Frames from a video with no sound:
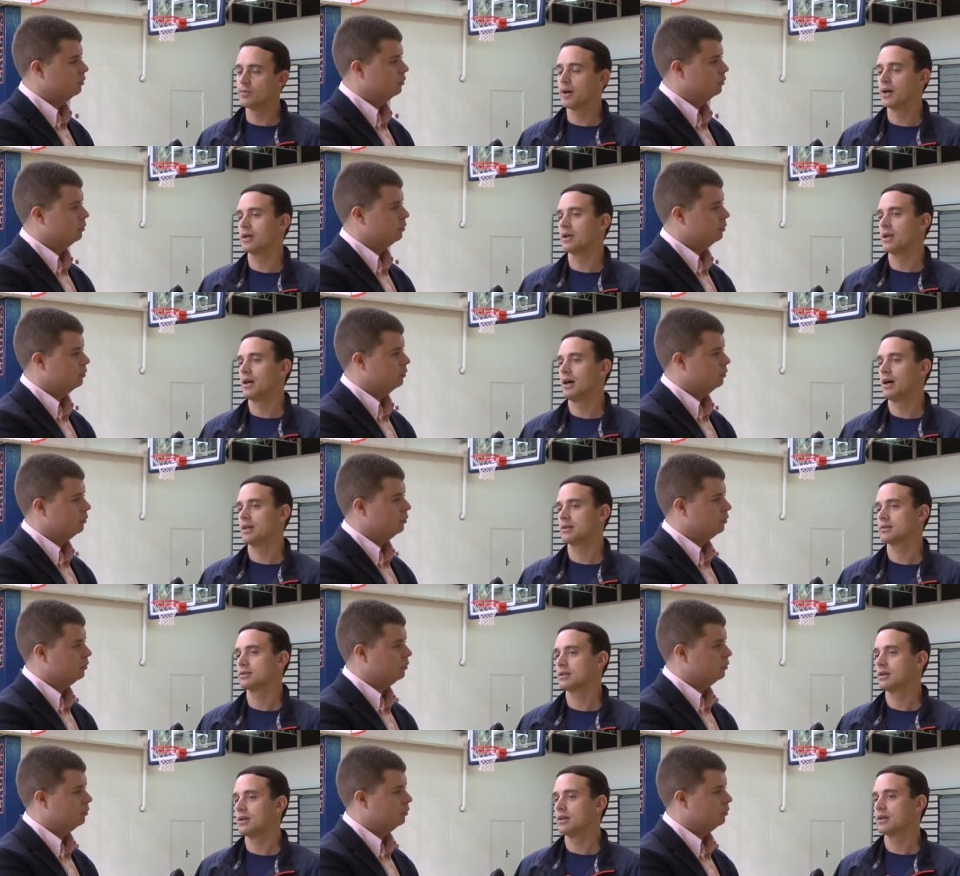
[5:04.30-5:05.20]
Speaker 1: about it a
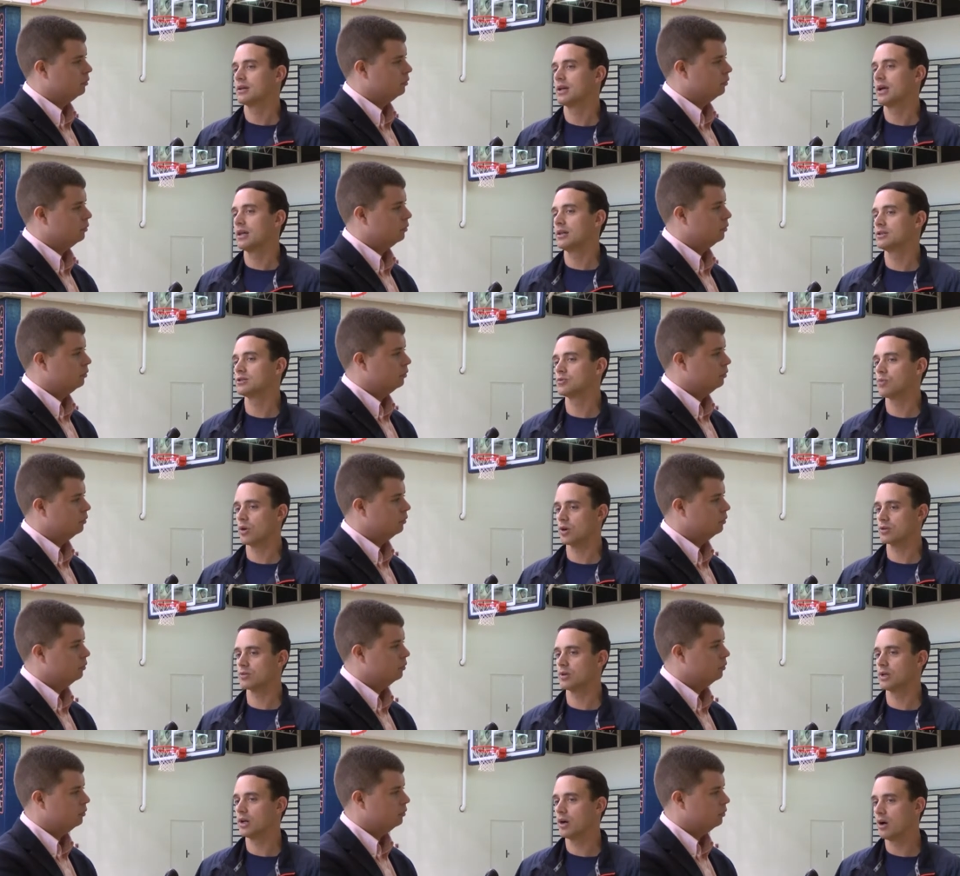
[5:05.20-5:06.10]
lot. Kaitlyn's
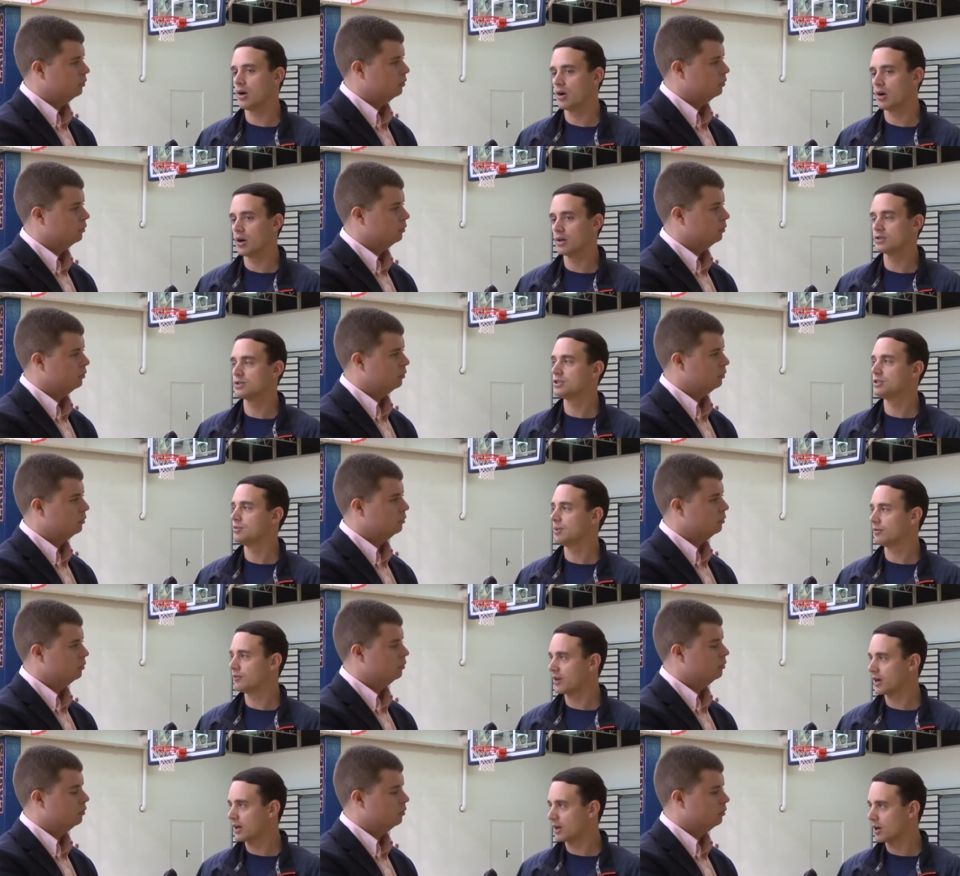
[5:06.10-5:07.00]
worked really hard. She's
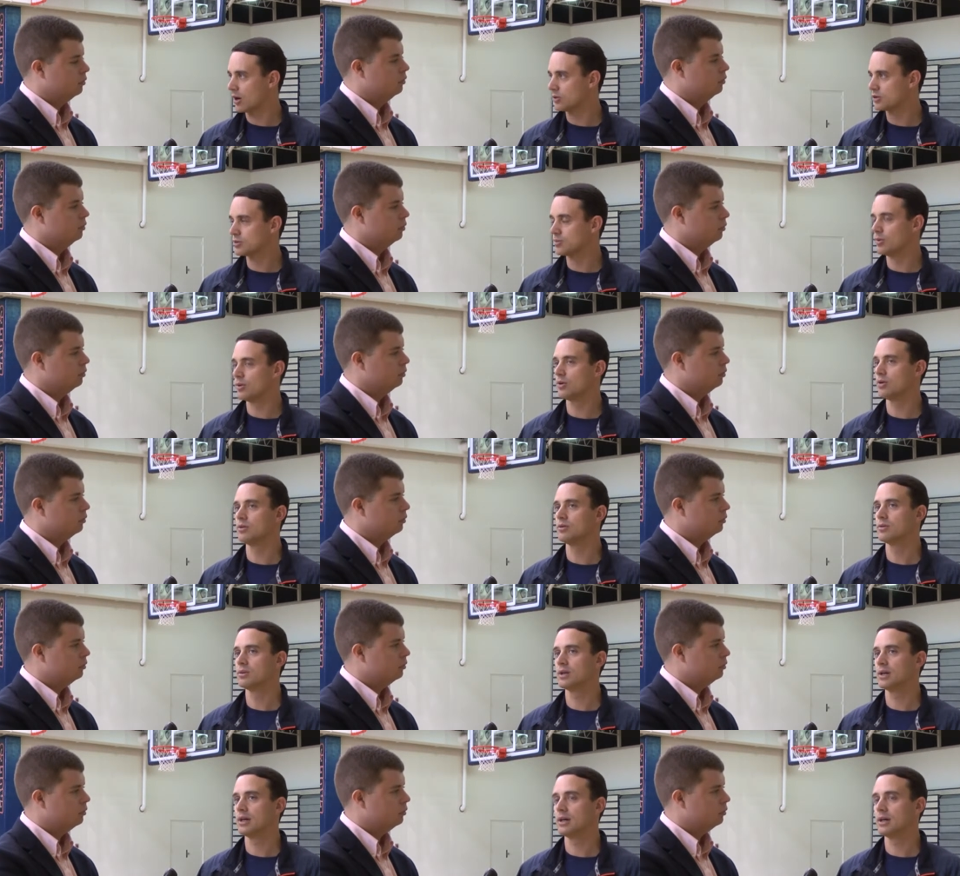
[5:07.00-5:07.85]
been very coachable.